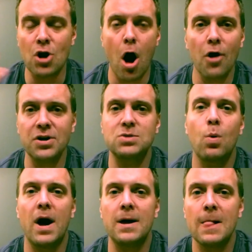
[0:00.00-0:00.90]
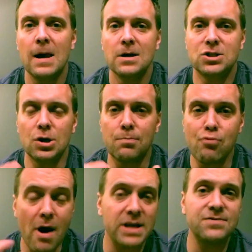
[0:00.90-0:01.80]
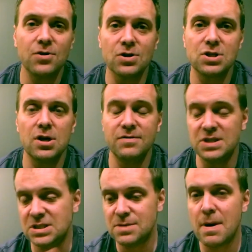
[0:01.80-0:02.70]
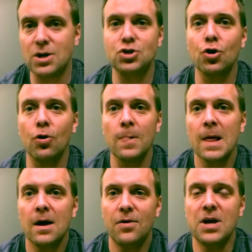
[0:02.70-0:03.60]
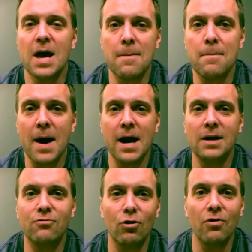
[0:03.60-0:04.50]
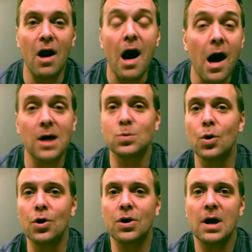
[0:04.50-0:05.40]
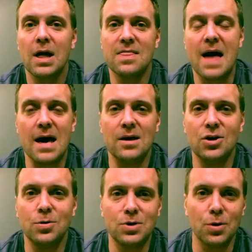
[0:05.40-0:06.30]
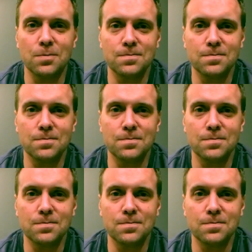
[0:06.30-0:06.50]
and honest way to price for your services and to make sure that you're getting paid for all the hard work that you do.